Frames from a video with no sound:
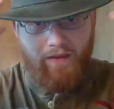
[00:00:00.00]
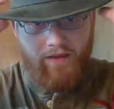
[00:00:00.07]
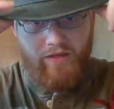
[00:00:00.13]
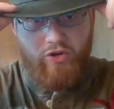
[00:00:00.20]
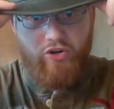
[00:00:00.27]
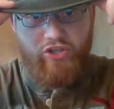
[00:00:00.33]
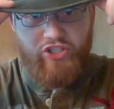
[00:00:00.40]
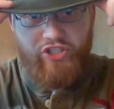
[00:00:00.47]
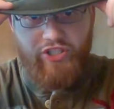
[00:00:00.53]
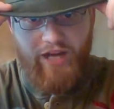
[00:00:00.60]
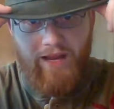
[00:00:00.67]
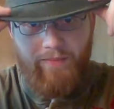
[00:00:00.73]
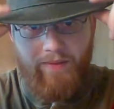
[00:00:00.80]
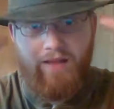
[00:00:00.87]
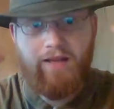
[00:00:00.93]
you could
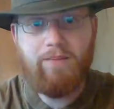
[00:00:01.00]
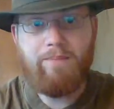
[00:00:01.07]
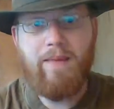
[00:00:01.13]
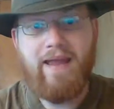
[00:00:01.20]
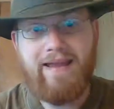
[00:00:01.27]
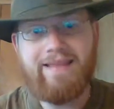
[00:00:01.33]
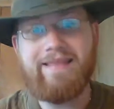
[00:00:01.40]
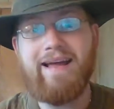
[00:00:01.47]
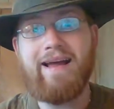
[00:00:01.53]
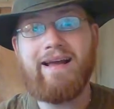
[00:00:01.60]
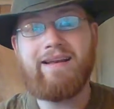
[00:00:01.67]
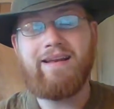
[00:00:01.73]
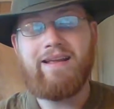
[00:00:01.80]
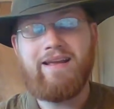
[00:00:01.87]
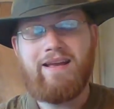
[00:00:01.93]
shape it and make it
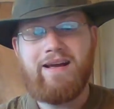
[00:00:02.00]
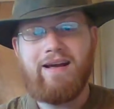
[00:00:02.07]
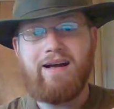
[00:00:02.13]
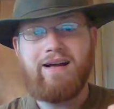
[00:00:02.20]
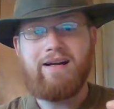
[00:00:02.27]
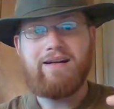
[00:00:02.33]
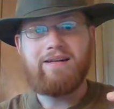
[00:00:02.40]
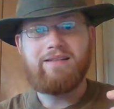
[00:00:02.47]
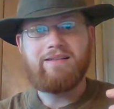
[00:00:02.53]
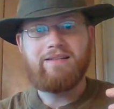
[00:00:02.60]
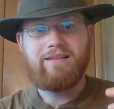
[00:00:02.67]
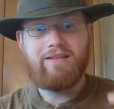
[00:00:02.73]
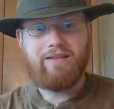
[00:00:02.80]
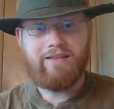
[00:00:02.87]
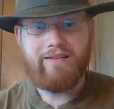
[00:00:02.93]
that
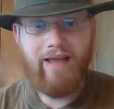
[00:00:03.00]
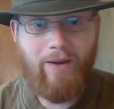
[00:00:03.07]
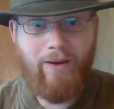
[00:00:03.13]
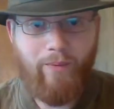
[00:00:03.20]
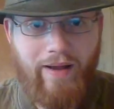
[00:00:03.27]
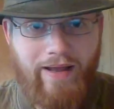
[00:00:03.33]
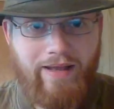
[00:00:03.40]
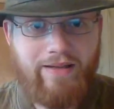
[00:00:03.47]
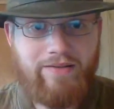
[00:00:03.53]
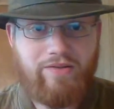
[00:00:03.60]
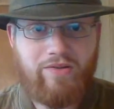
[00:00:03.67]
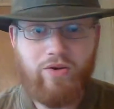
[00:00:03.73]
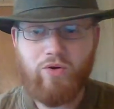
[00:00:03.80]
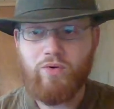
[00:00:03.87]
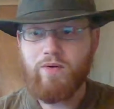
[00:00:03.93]
way.
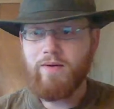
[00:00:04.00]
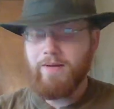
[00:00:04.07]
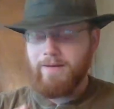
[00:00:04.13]
So